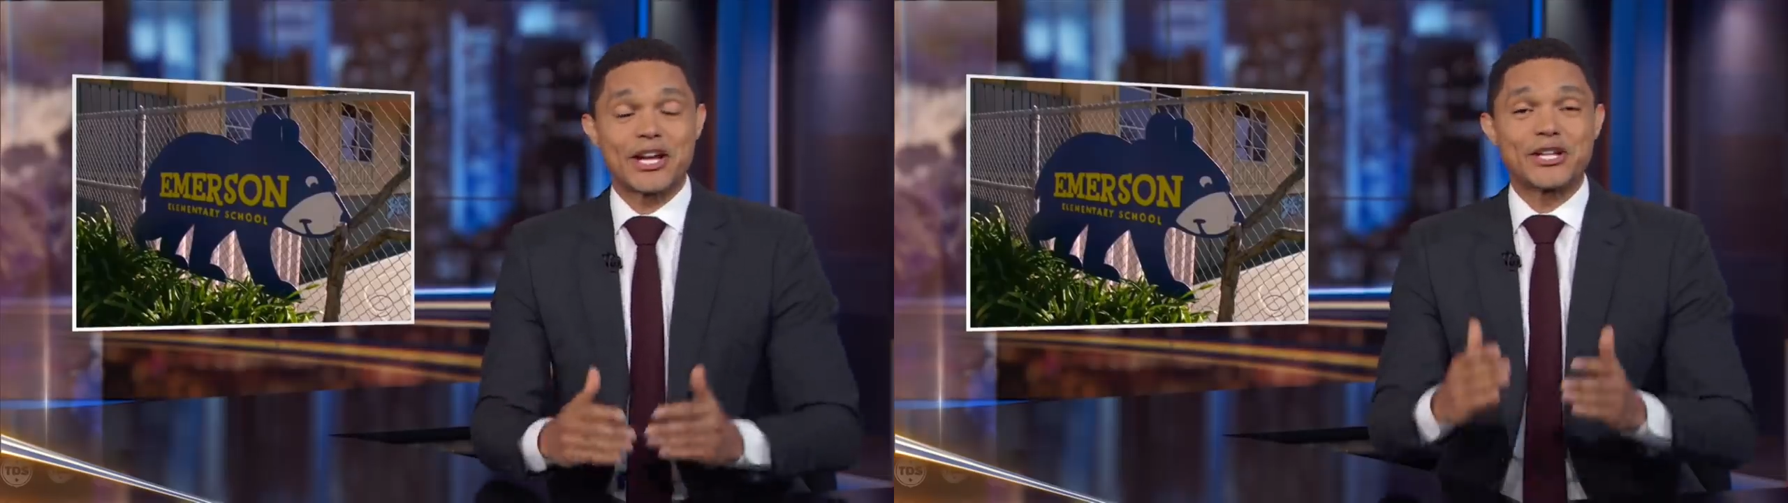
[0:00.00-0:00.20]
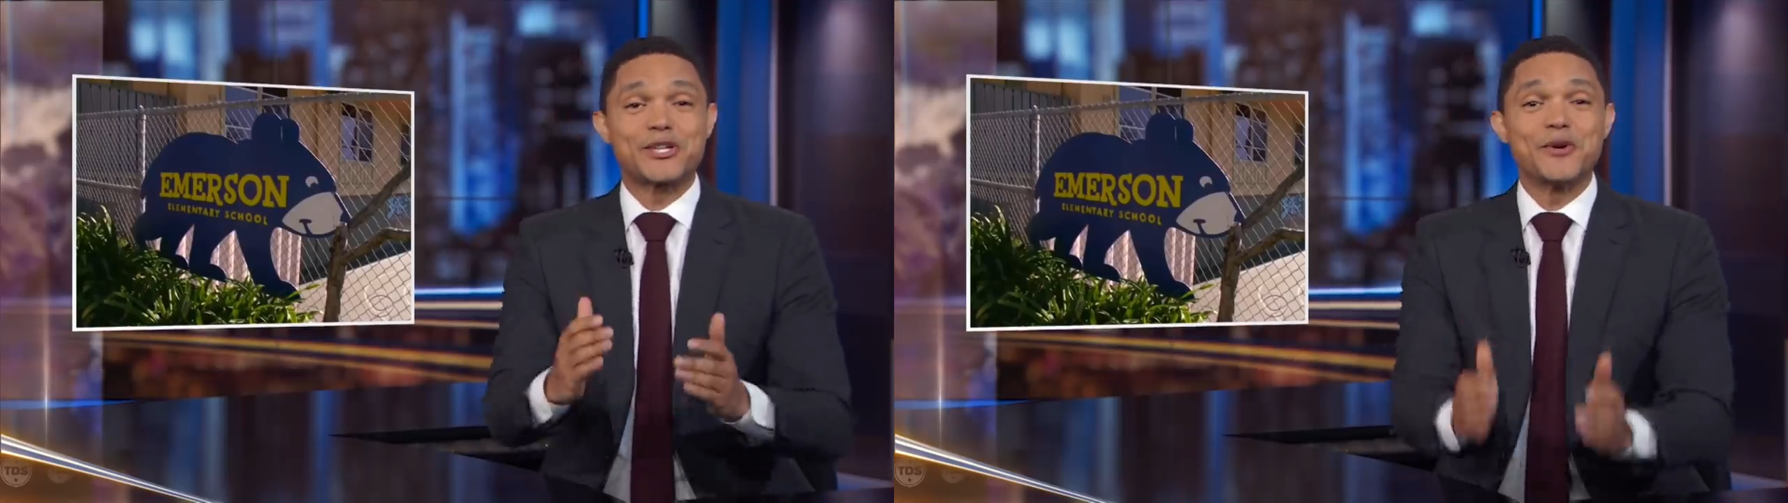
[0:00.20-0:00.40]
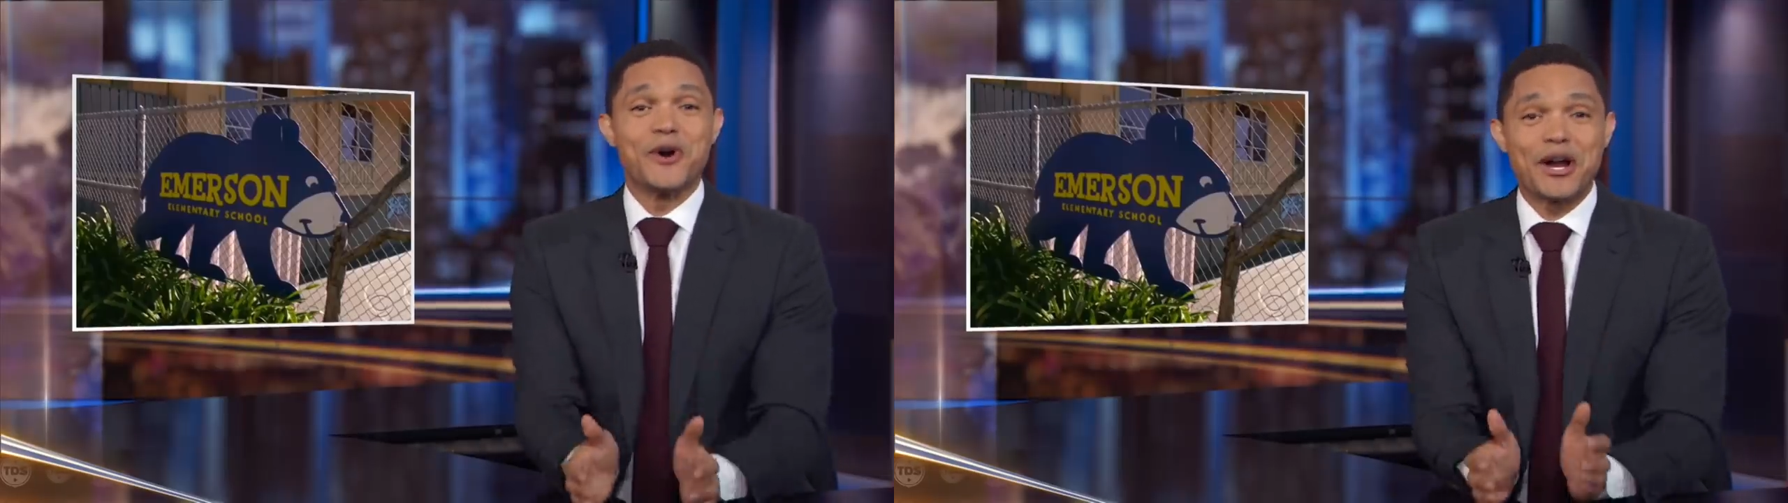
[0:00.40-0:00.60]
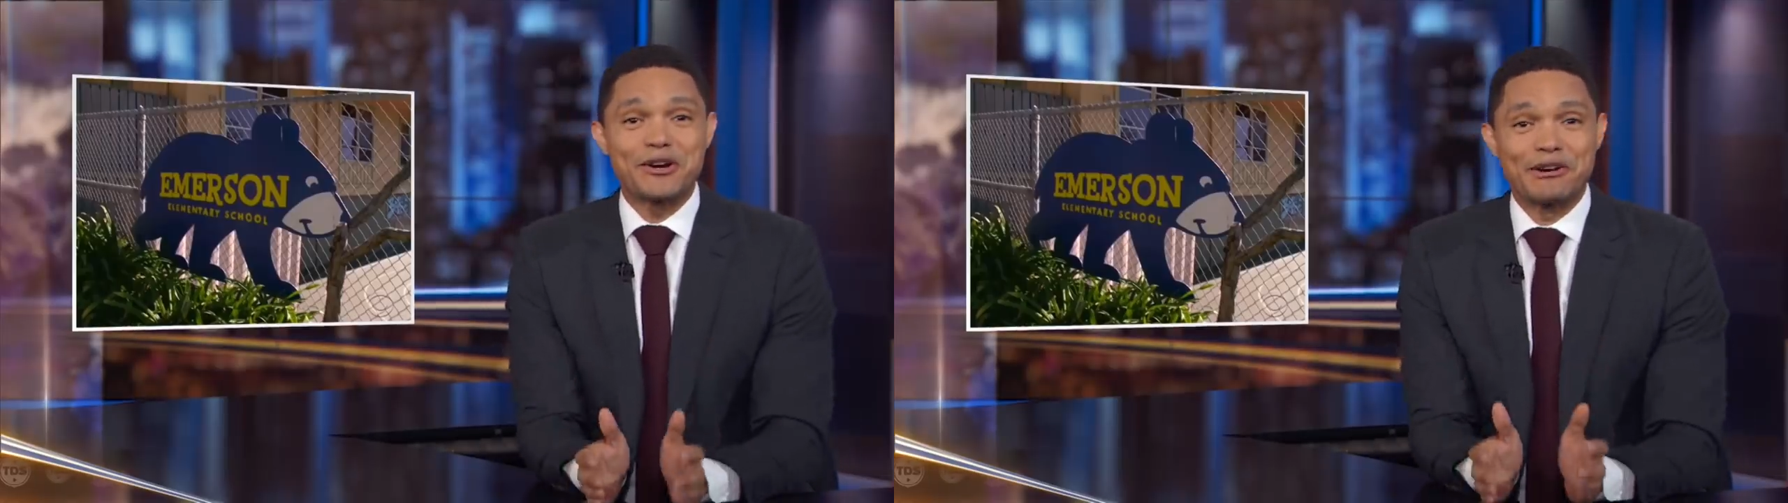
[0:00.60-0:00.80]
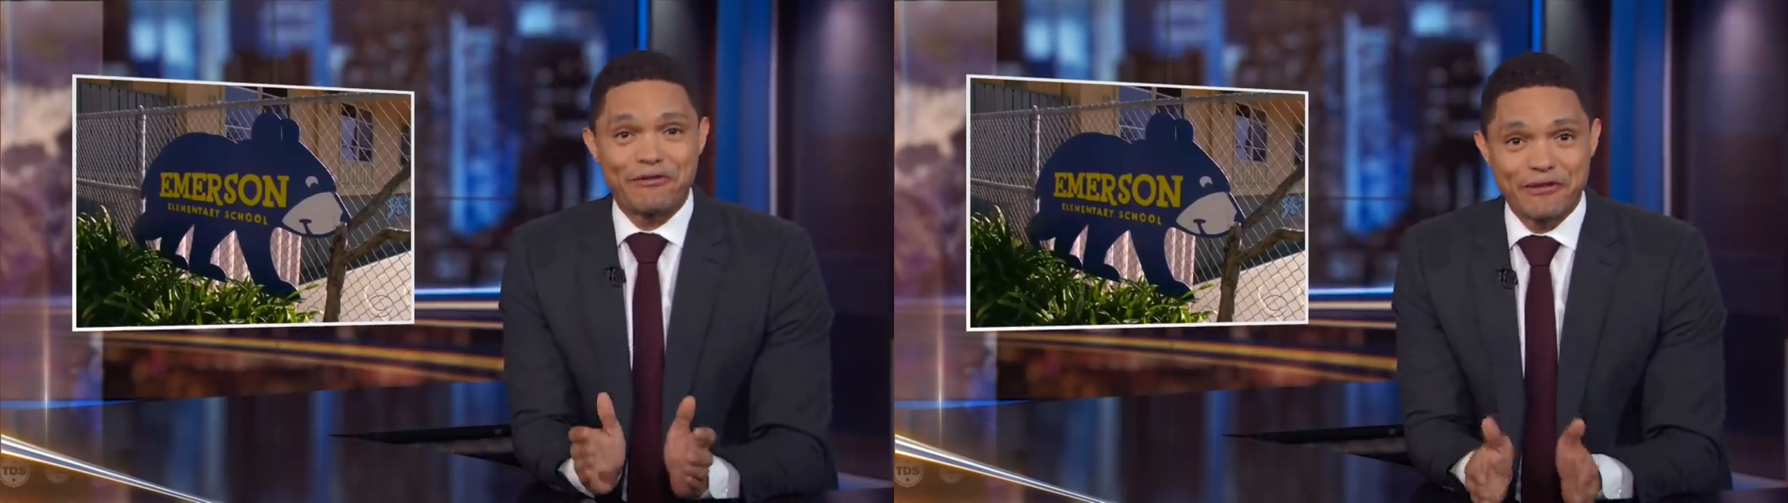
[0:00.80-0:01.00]
a
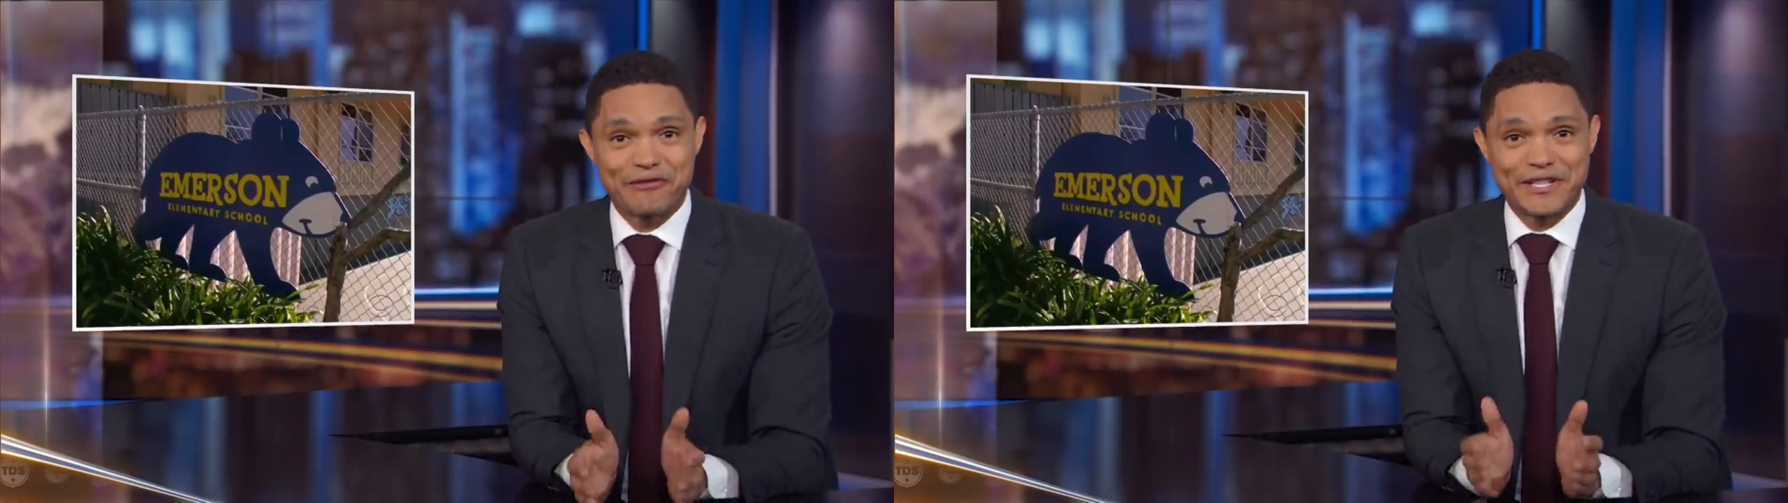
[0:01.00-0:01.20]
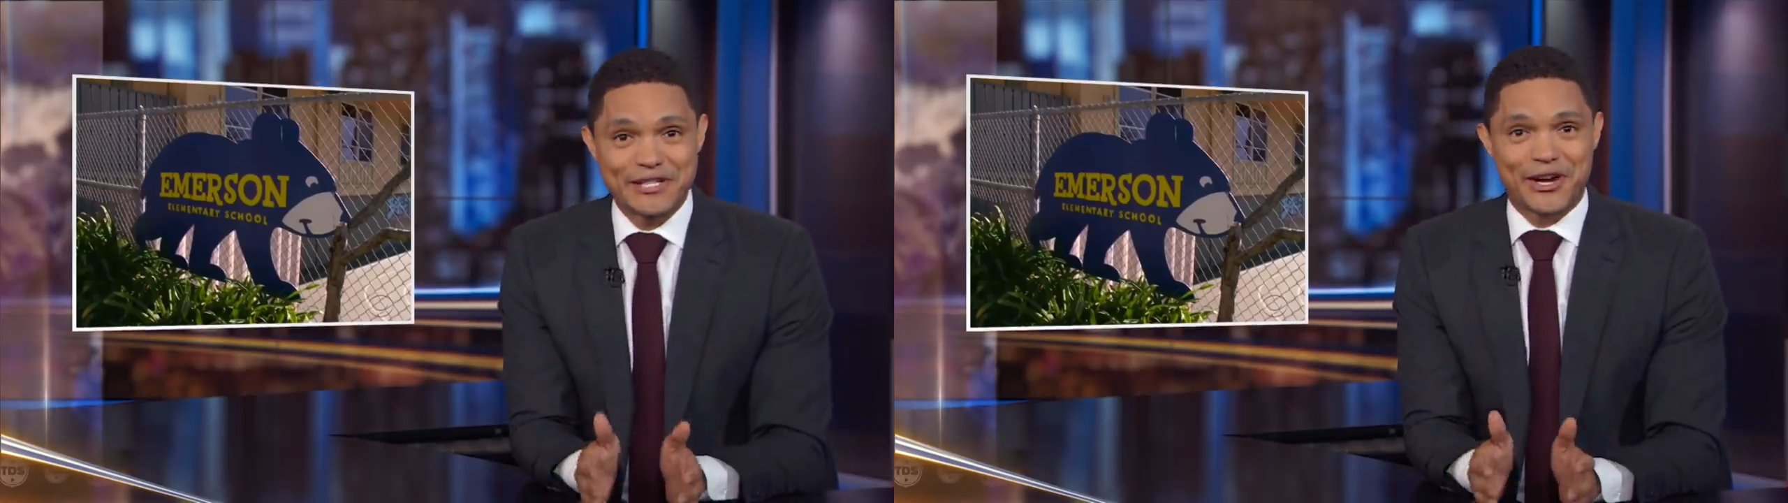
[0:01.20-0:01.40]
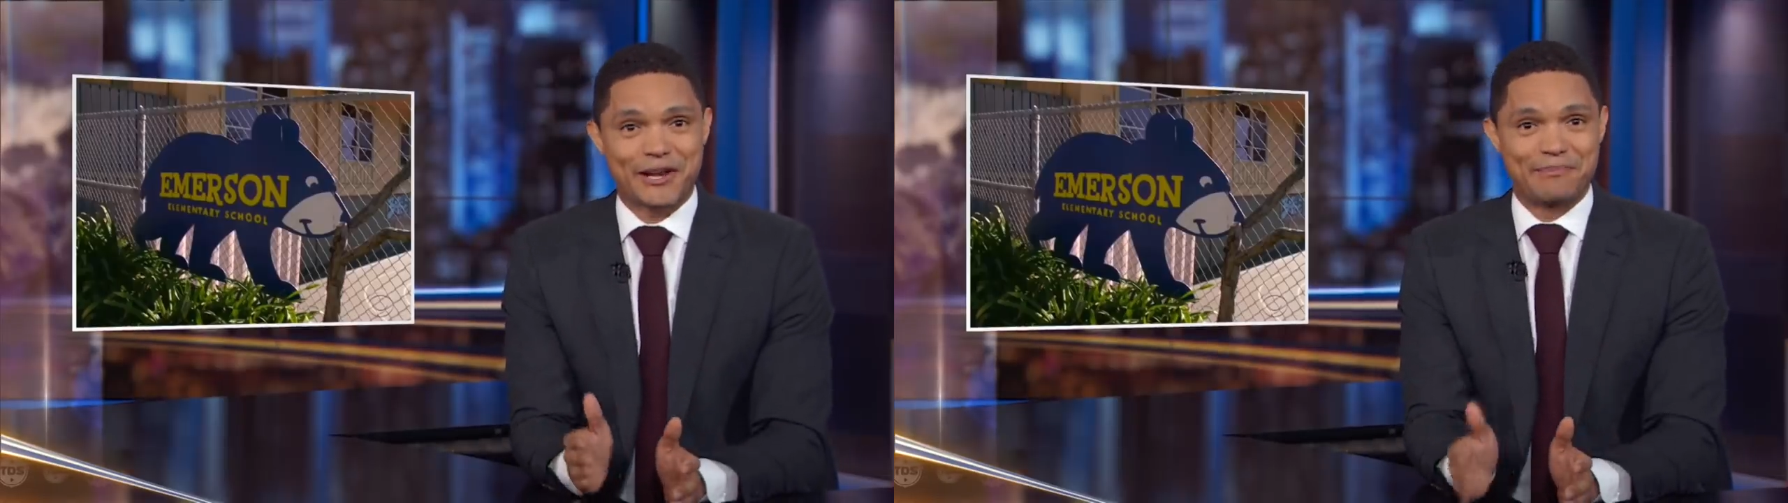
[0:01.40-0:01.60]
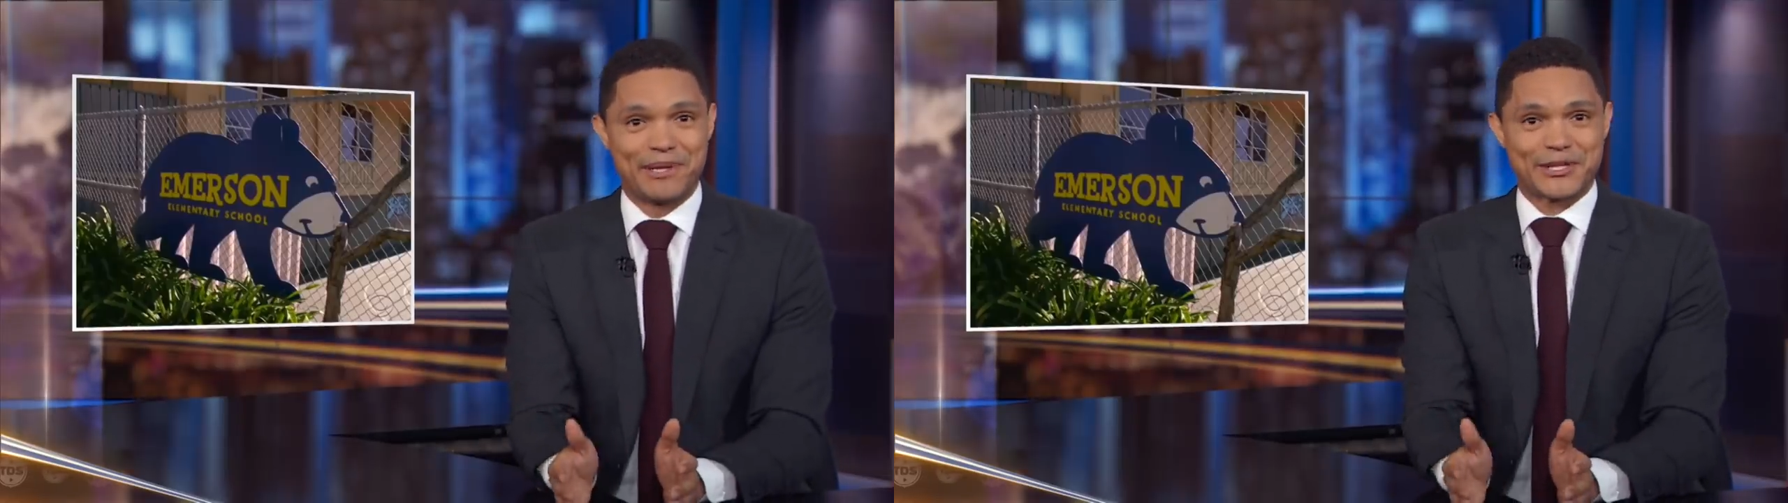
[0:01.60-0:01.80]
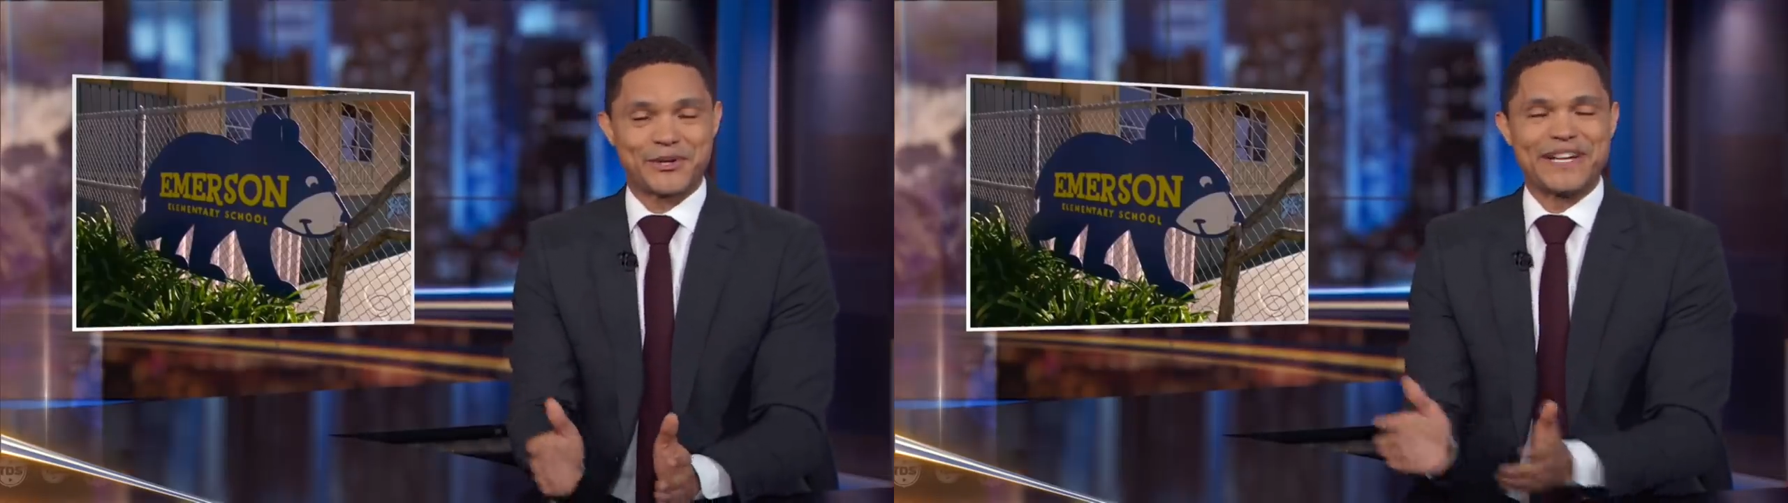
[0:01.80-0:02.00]
$250
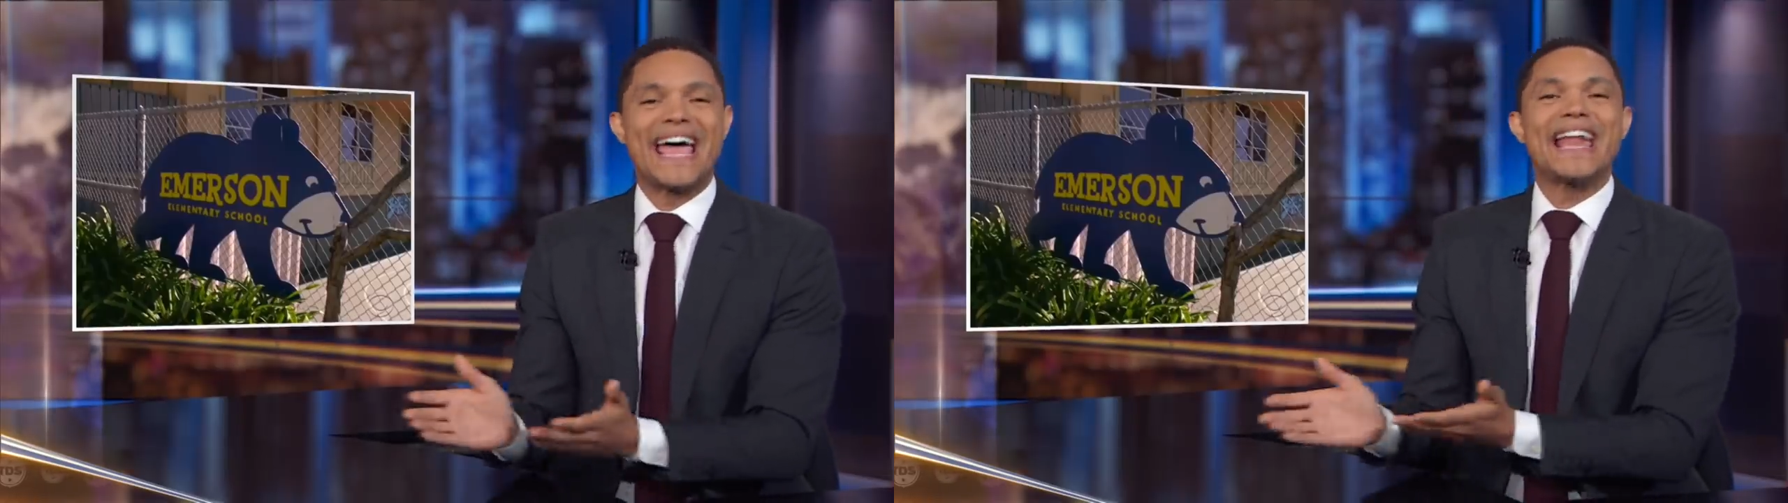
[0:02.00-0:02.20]
bill to an